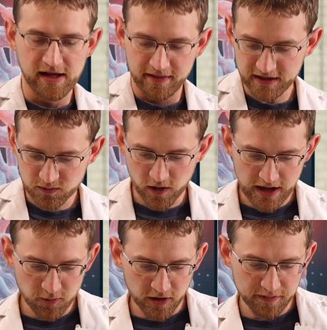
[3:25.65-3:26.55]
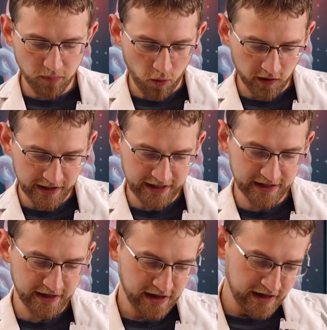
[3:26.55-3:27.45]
This one I'm going to pour in